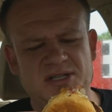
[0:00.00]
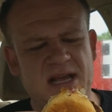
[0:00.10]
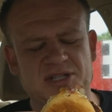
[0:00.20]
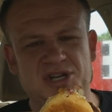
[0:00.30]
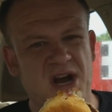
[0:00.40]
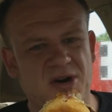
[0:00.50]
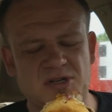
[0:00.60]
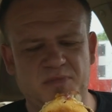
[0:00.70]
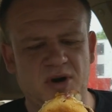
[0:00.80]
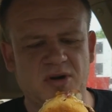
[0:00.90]
Just that
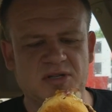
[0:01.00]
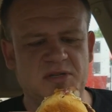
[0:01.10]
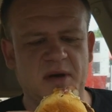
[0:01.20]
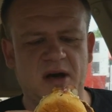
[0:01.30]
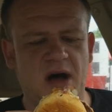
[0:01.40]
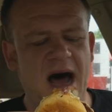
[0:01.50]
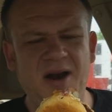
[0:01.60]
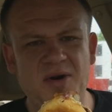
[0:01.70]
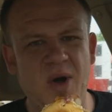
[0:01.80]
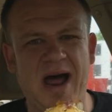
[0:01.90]
Checkers burger smell. I
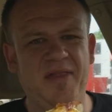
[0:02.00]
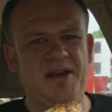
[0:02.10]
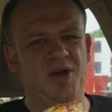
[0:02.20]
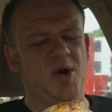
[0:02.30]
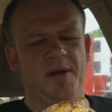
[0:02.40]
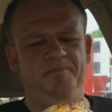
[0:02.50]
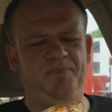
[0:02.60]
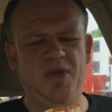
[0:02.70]
don't know how they do it.